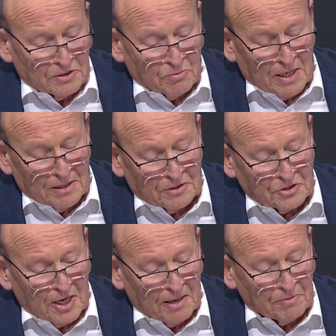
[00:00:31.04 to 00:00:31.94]
as one of the
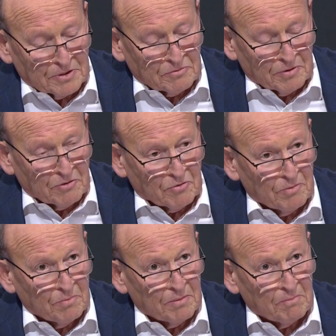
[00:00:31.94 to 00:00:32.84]
sharpest
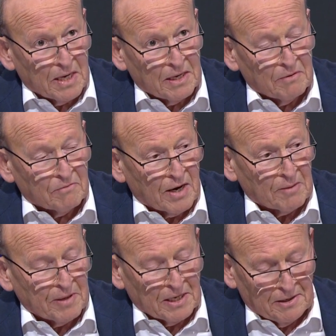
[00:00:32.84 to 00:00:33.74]
recruitment men in
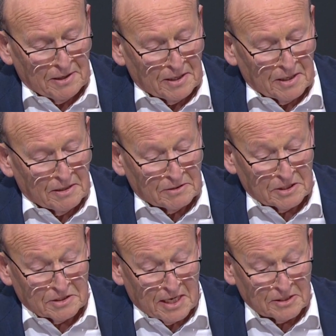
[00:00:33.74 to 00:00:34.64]
rugby league, and it
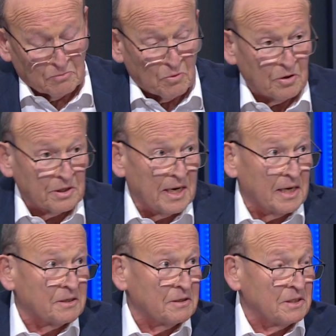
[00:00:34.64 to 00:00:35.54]
just hasn't worked
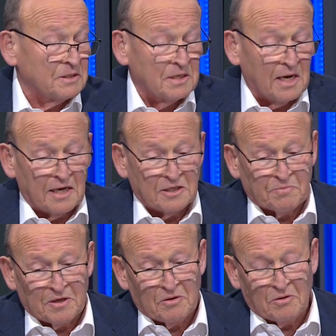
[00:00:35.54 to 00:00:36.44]
out to this stage.
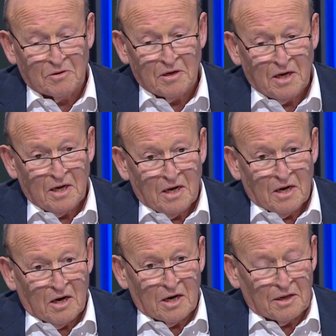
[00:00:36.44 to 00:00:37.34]
But look,
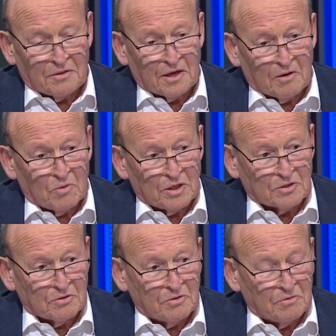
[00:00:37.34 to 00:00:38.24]
I don't think we
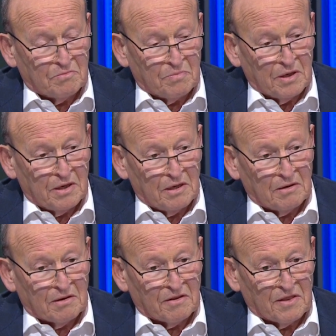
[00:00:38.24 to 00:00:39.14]
should
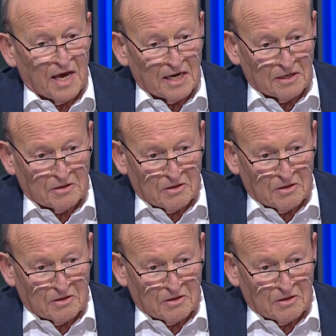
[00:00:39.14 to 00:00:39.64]
be that